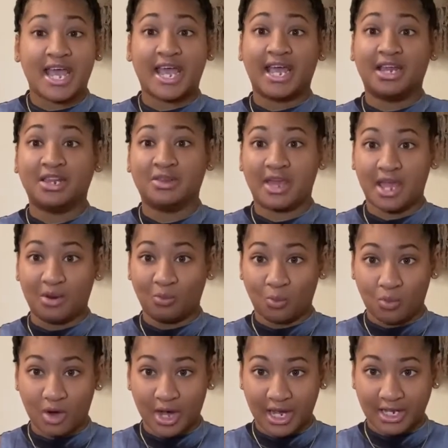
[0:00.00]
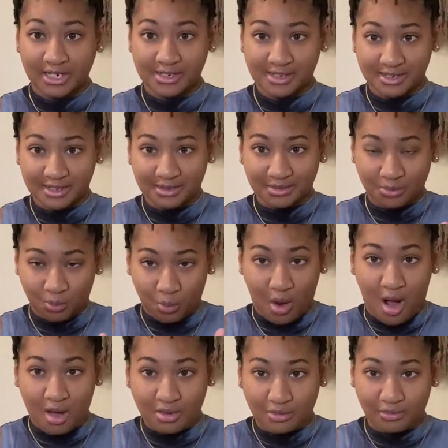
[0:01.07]
in one
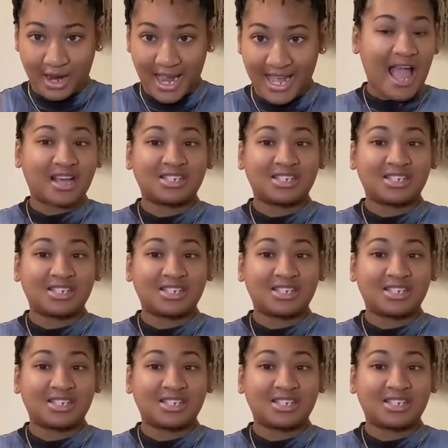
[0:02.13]
walk, right?